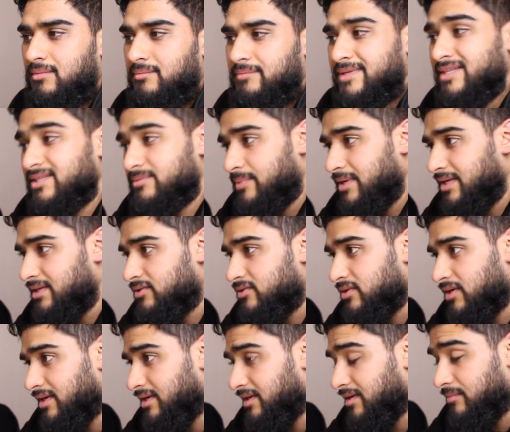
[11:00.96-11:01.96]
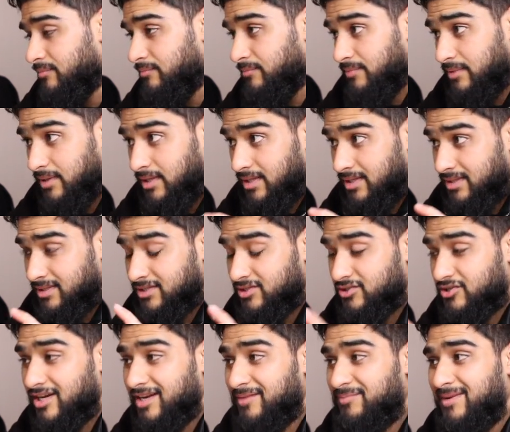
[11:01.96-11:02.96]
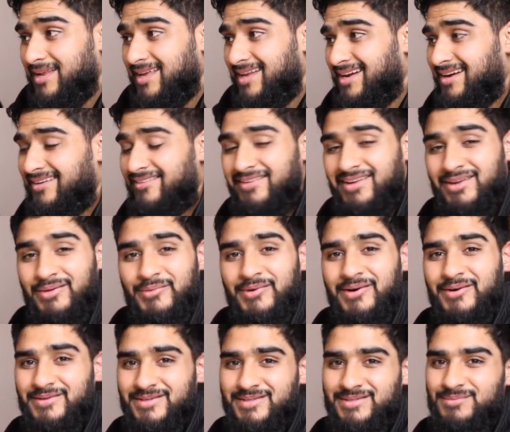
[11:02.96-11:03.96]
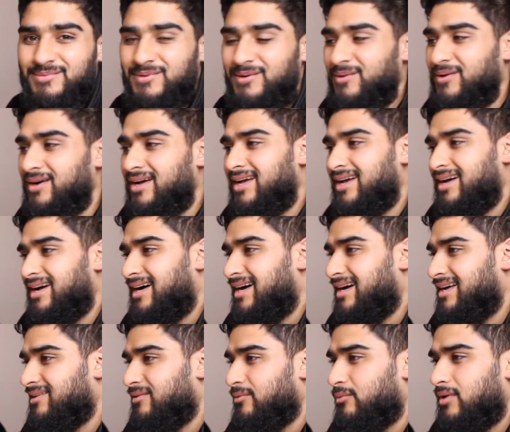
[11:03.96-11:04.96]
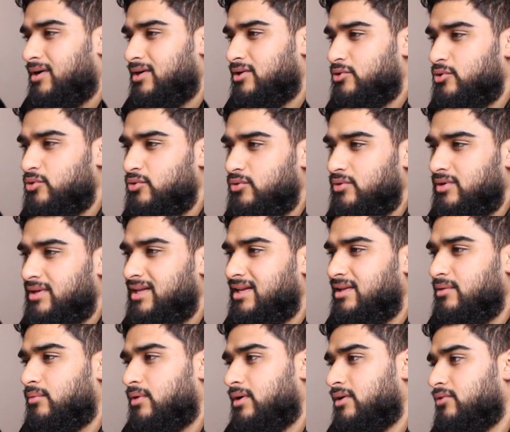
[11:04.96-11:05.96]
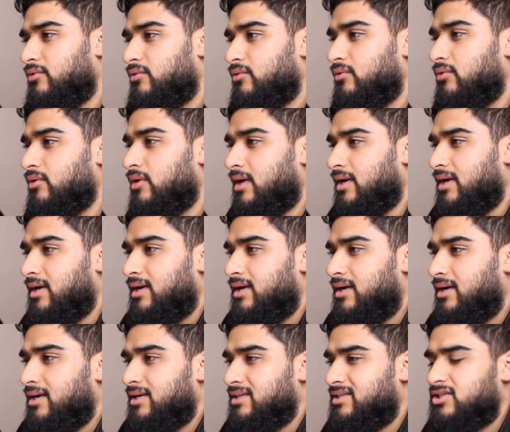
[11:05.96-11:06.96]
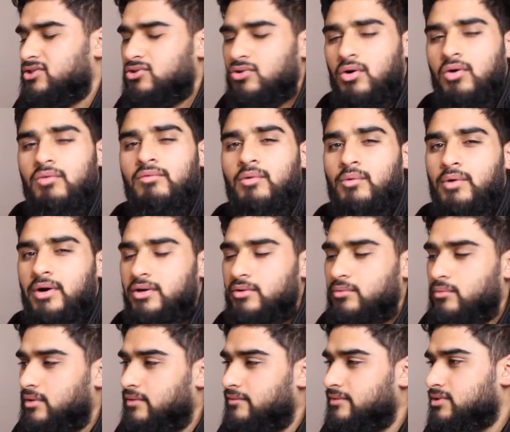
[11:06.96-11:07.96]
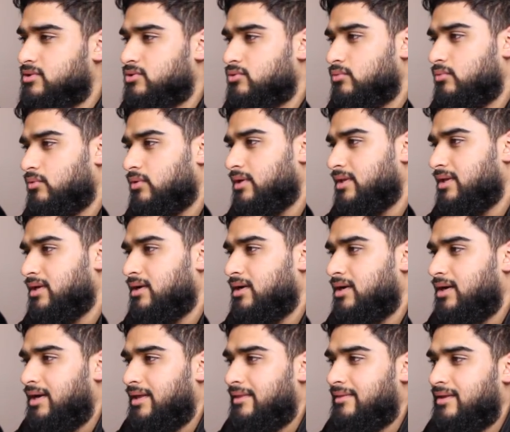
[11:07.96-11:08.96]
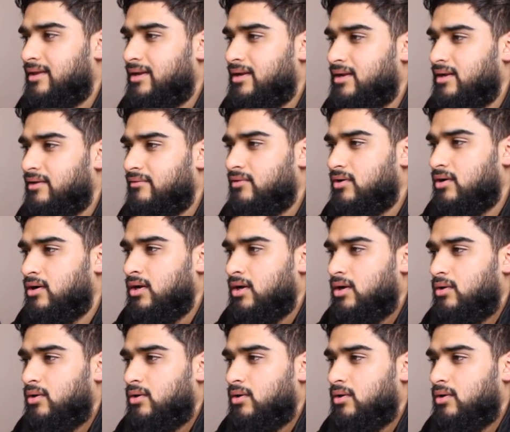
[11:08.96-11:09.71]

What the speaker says: This trade played out really well as well. I had a 1-2, nearly 1-2, just over 1-to-1 risk reward here, and then another